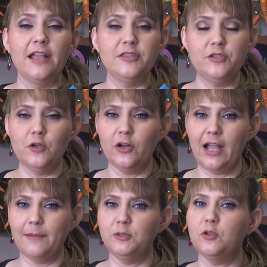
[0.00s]
You don't
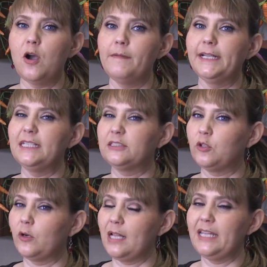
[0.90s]
have to cover it
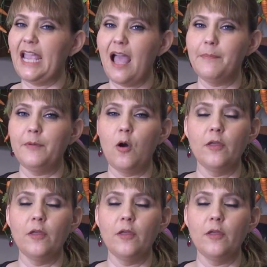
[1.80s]
totally up,